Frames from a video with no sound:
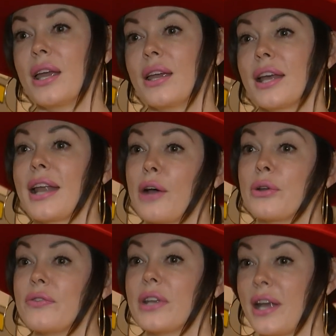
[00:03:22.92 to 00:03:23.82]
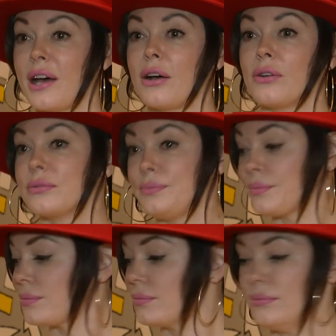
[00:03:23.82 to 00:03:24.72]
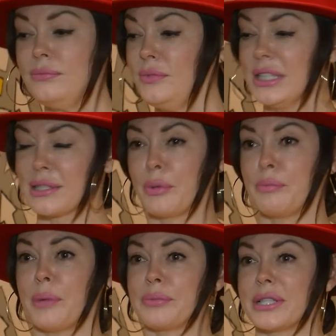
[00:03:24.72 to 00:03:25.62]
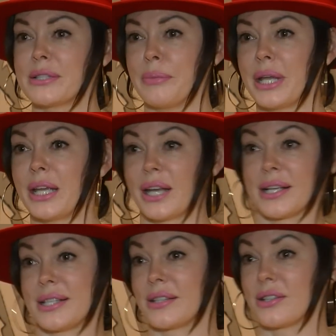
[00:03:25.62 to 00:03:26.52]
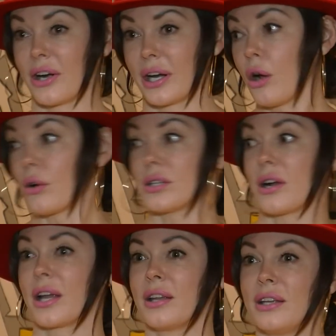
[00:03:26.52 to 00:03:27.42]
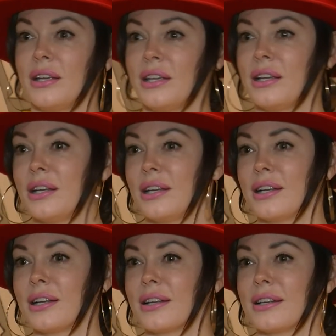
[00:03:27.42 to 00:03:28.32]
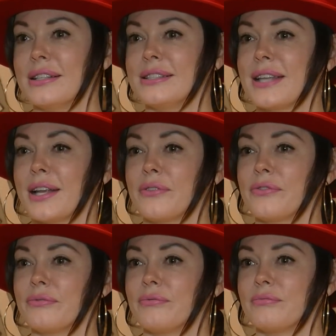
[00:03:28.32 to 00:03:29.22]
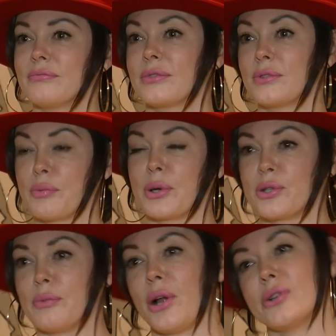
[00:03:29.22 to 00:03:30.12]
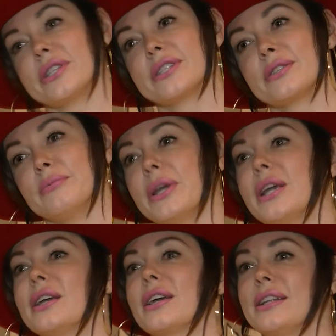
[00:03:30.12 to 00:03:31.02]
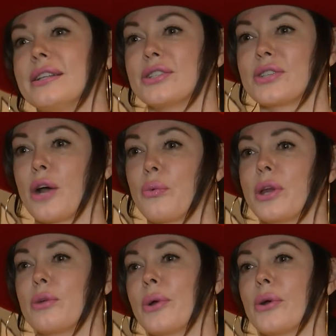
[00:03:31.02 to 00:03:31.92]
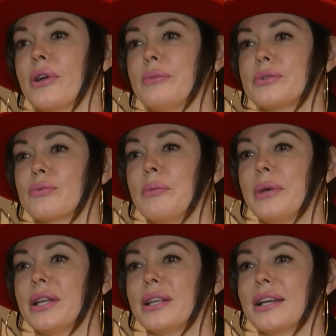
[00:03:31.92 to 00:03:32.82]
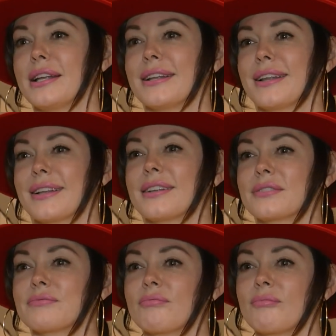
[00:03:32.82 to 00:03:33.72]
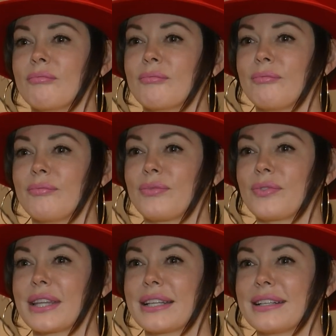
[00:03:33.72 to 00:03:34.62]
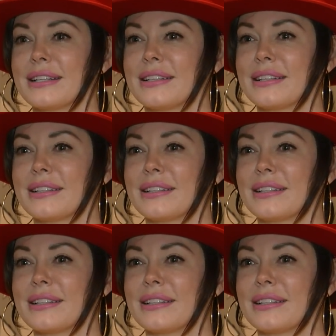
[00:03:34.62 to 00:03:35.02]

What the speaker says: And how even now, someone bumps into me and I say sorry, oh, sorry, instead of the person apologizing to me, and it's just how we are programmed as women. And unless you're English, we've been doing that forever.